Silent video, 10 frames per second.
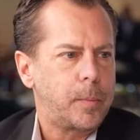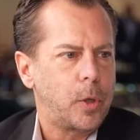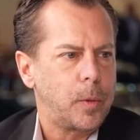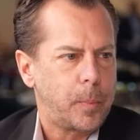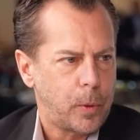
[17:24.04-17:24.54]

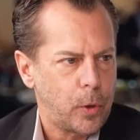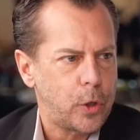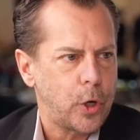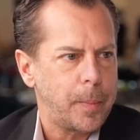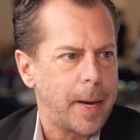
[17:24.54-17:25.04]
to
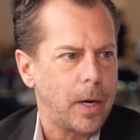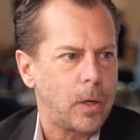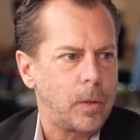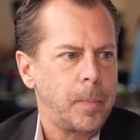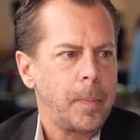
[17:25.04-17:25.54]
produce your
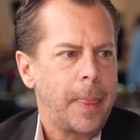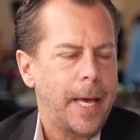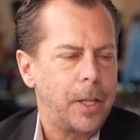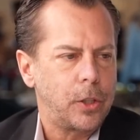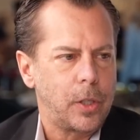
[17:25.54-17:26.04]
metal,
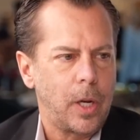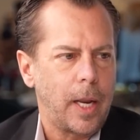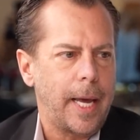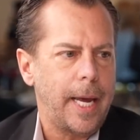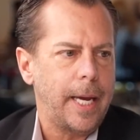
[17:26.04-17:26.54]
and there's a
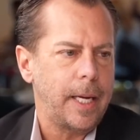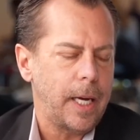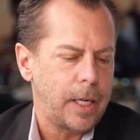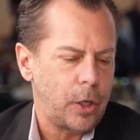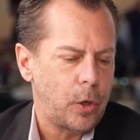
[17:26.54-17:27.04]
delay,
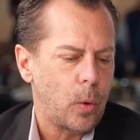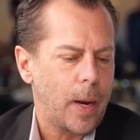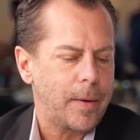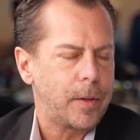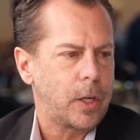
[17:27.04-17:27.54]
and you don't
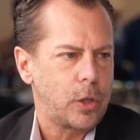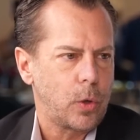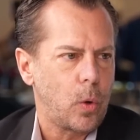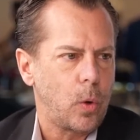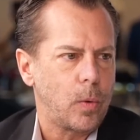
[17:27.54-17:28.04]
have the
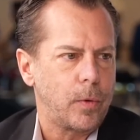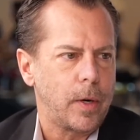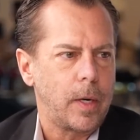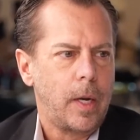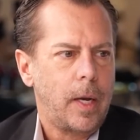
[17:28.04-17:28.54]
control
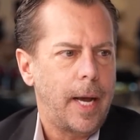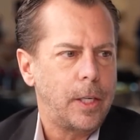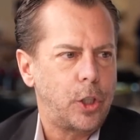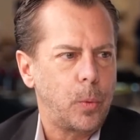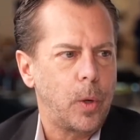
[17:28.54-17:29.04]
over it
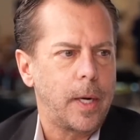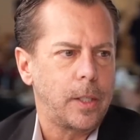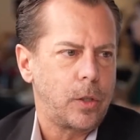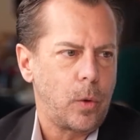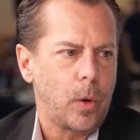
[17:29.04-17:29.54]
as you would
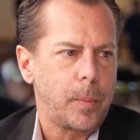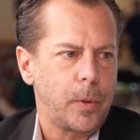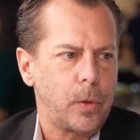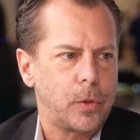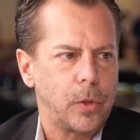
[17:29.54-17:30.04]
as a dory
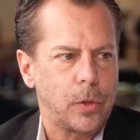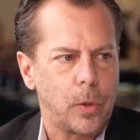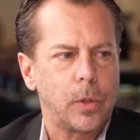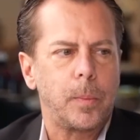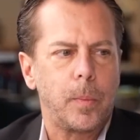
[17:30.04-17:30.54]
producer.
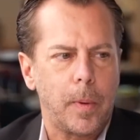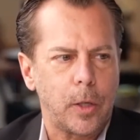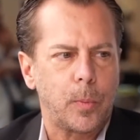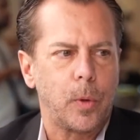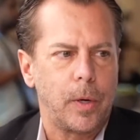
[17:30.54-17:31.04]
So it's
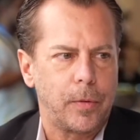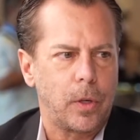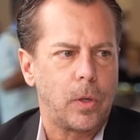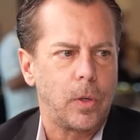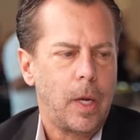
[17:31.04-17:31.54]
much more
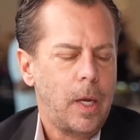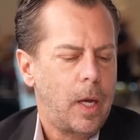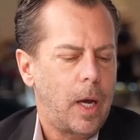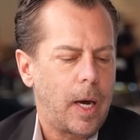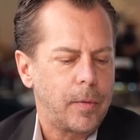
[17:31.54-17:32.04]
difficult
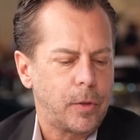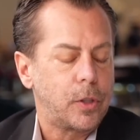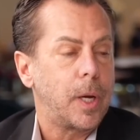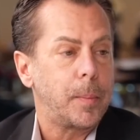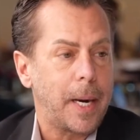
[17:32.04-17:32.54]
for
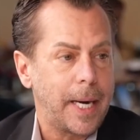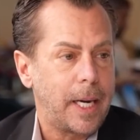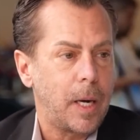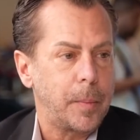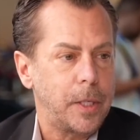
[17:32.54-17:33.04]
some mining
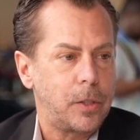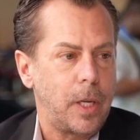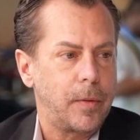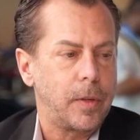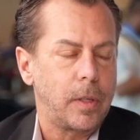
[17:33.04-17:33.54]
companies
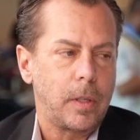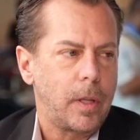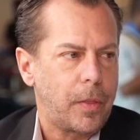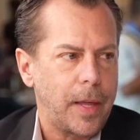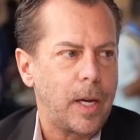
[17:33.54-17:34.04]
to even
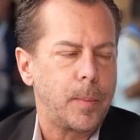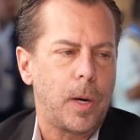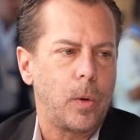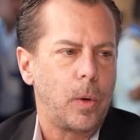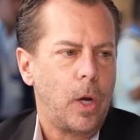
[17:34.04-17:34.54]
think
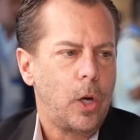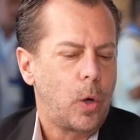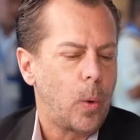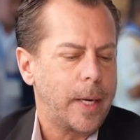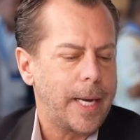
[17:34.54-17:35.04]
about
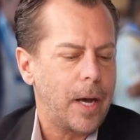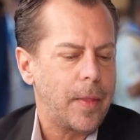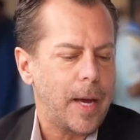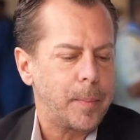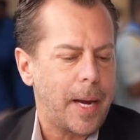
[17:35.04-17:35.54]
going down
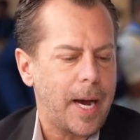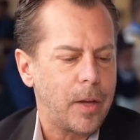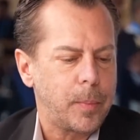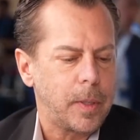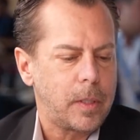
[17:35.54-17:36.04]
that
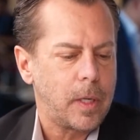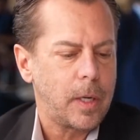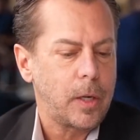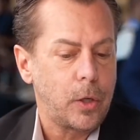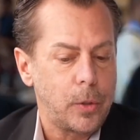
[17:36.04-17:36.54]
path. But
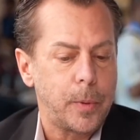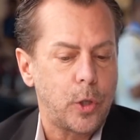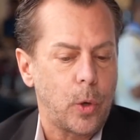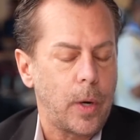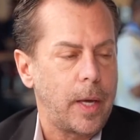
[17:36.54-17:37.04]
a good
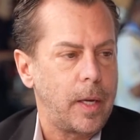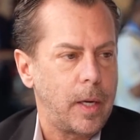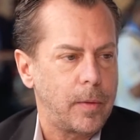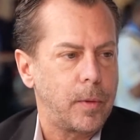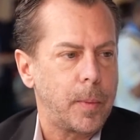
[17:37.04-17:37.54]
majority
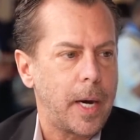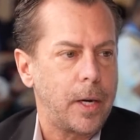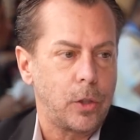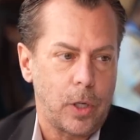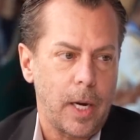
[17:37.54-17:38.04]
of the
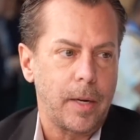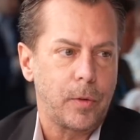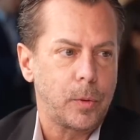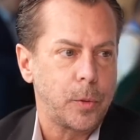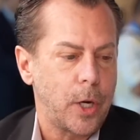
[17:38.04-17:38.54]
miners are like
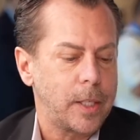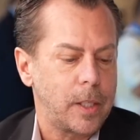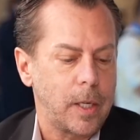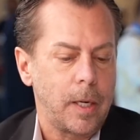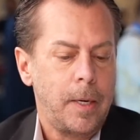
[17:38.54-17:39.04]
First
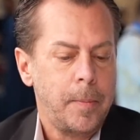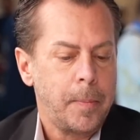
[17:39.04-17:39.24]
Majestic.